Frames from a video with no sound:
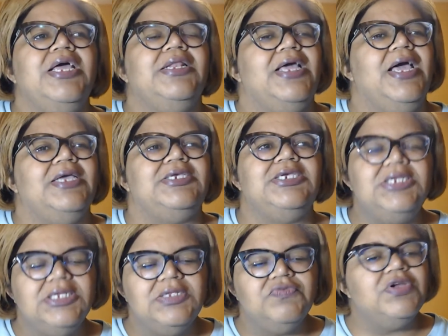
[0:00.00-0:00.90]
that she
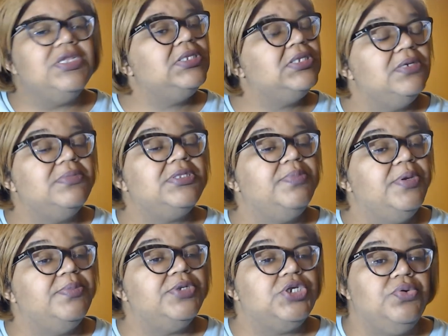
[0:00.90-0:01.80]
just really seems to be
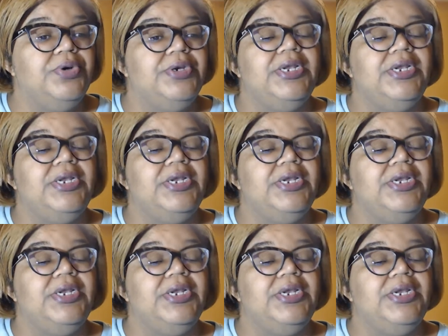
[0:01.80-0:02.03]
mature.